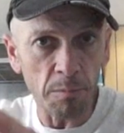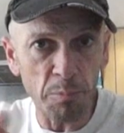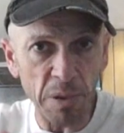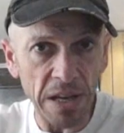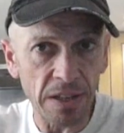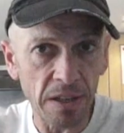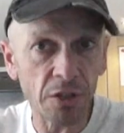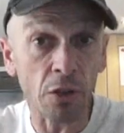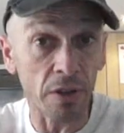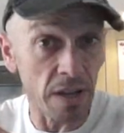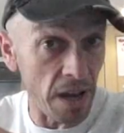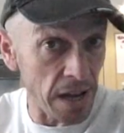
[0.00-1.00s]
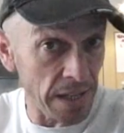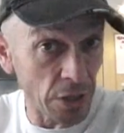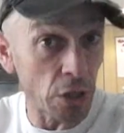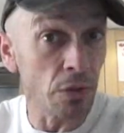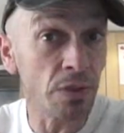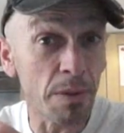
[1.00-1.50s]
B, sorry, A
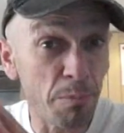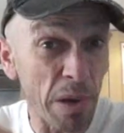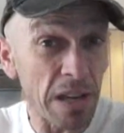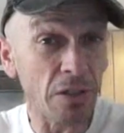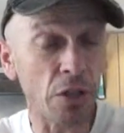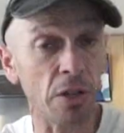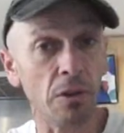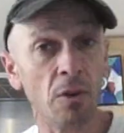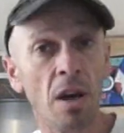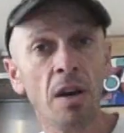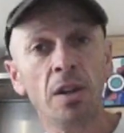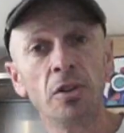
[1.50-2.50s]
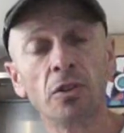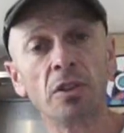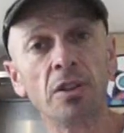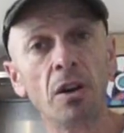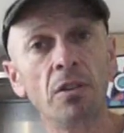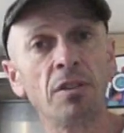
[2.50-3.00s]
two to B two. You
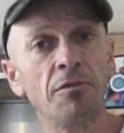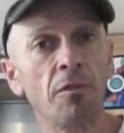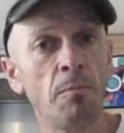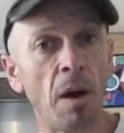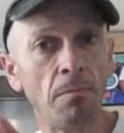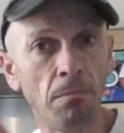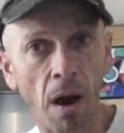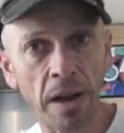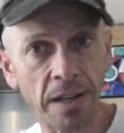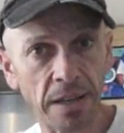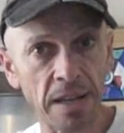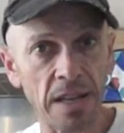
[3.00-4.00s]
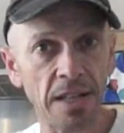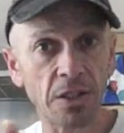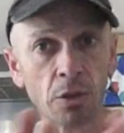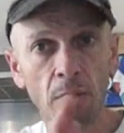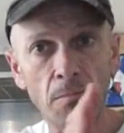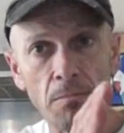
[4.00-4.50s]
could go from a minor key
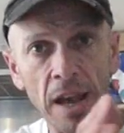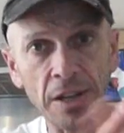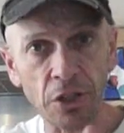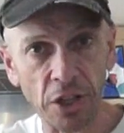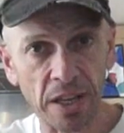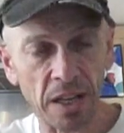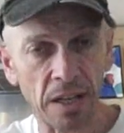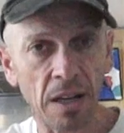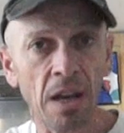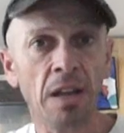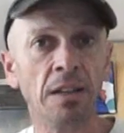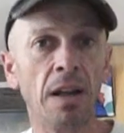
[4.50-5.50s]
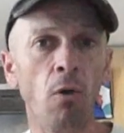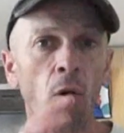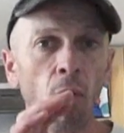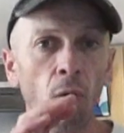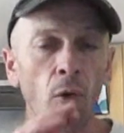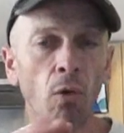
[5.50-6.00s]
to a major key. Now,
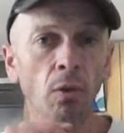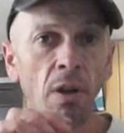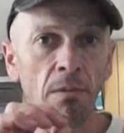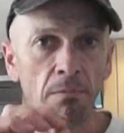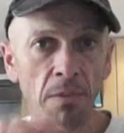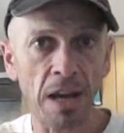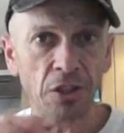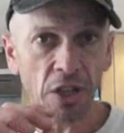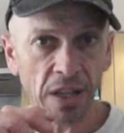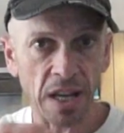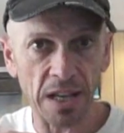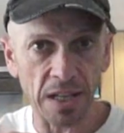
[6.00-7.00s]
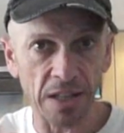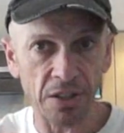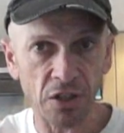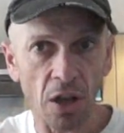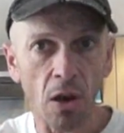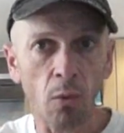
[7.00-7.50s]
all major
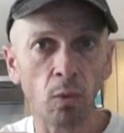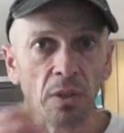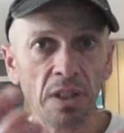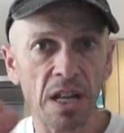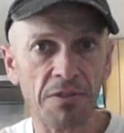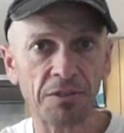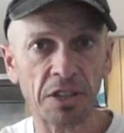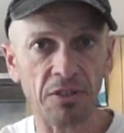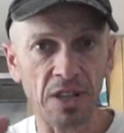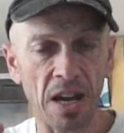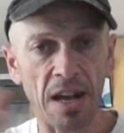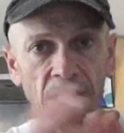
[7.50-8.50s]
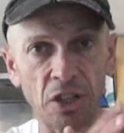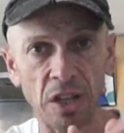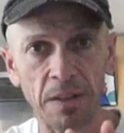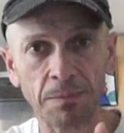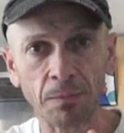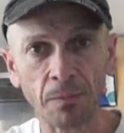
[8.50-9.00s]
keys will lift the
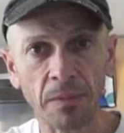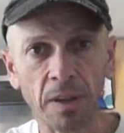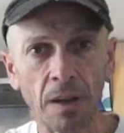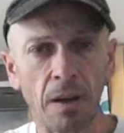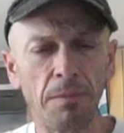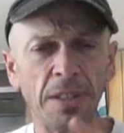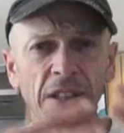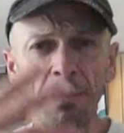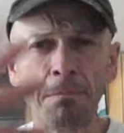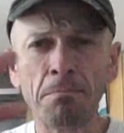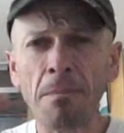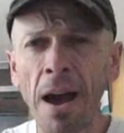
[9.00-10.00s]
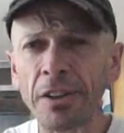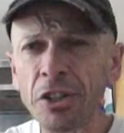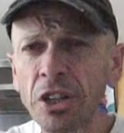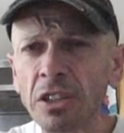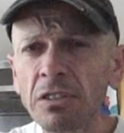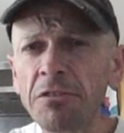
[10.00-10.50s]
energy. It's a
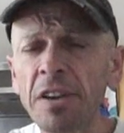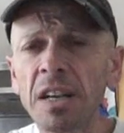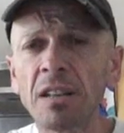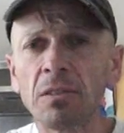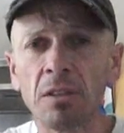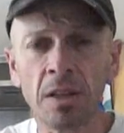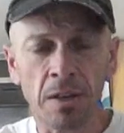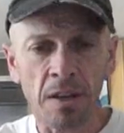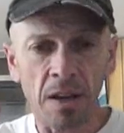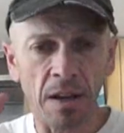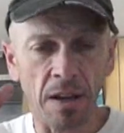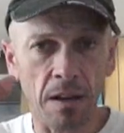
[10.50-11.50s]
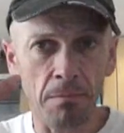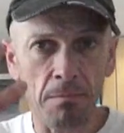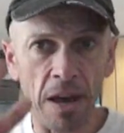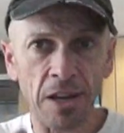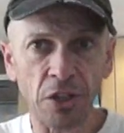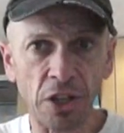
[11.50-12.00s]
magical feel. Uh,
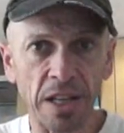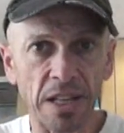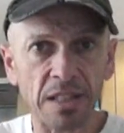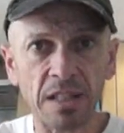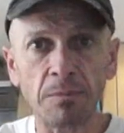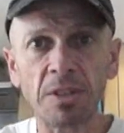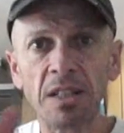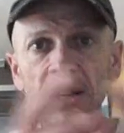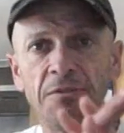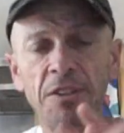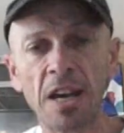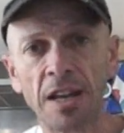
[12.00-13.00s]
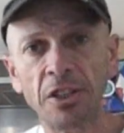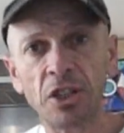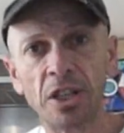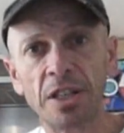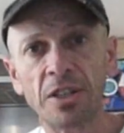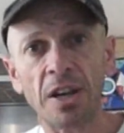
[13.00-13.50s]
major keys seem to lift the
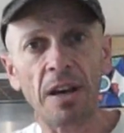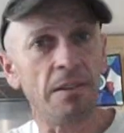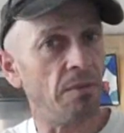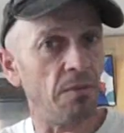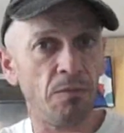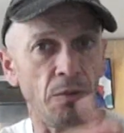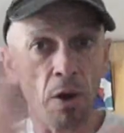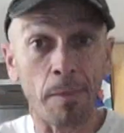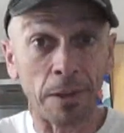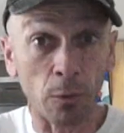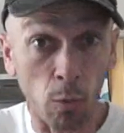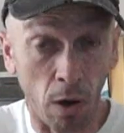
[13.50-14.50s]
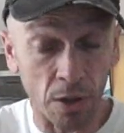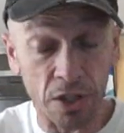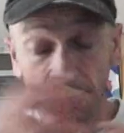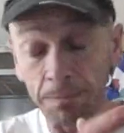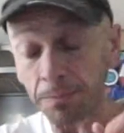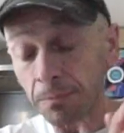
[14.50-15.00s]
energy no matter what.